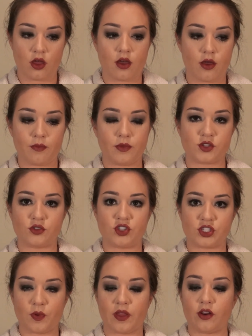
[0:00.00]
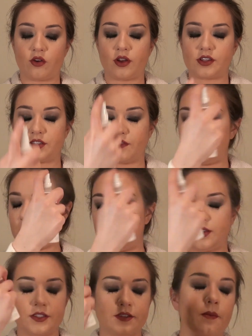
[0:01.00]
So just spray that across the
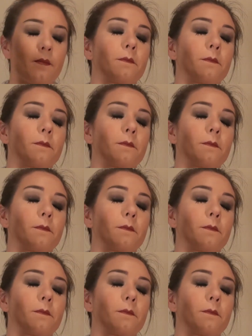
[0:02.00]
face.